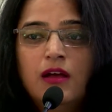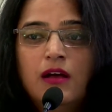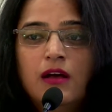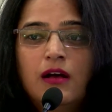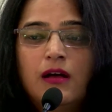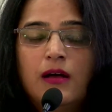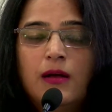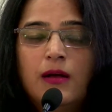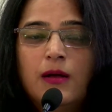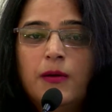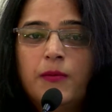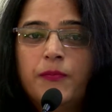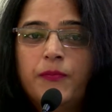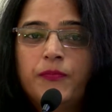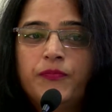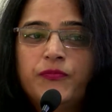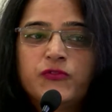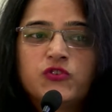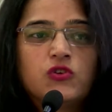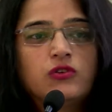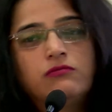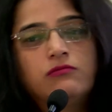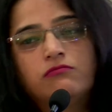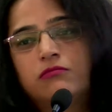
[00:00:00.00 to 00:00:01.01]
Um,
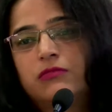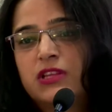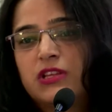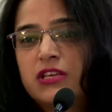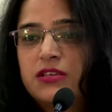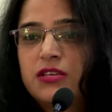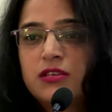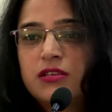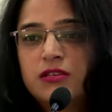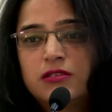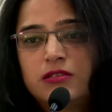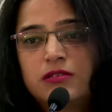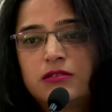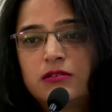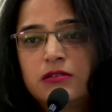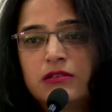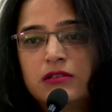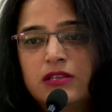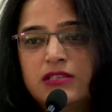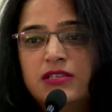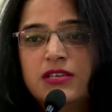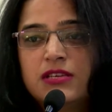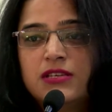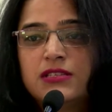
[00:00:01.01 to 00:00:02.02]
so this is,
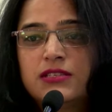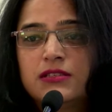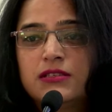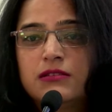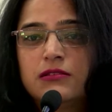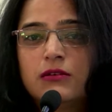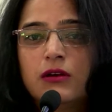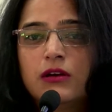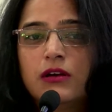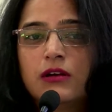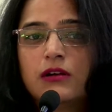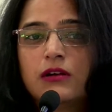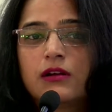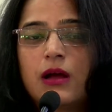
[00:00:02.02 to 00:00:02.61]
this is uh,